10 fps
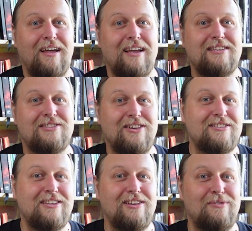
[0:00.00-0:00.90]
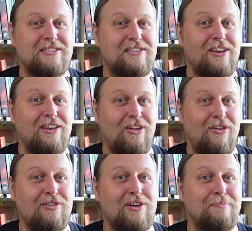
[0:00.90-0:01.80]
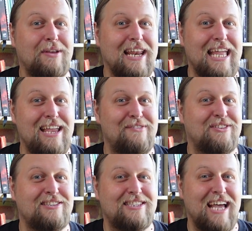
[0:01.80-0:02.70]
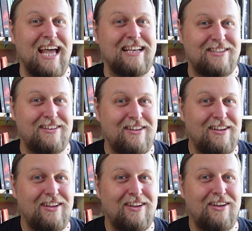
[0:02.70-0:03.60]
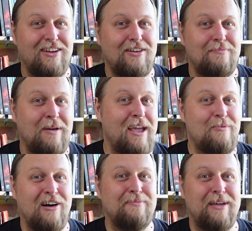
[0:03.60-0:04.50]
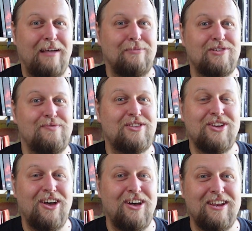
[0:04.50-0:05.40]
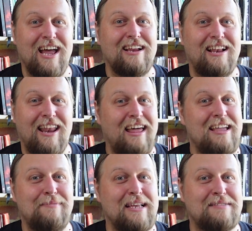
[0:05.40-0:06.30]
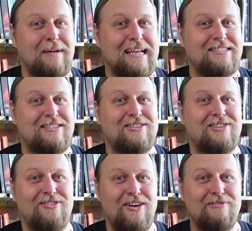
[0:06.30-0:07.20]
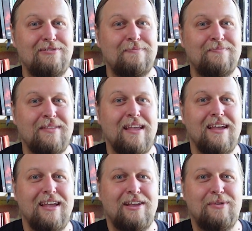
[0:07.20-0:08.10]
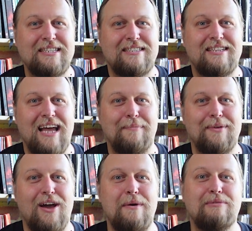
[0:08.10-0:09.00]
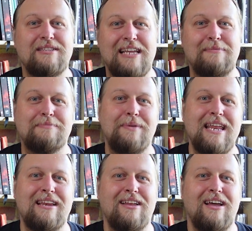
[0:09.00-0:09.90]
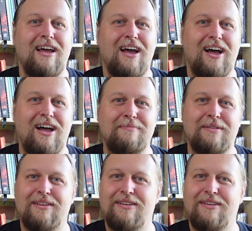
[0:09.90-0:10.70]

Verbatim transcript: a certain Inquisitor long believed dead may well be able to return and claim his master's throne. Inquisitor Tarbio, it would seem, has been in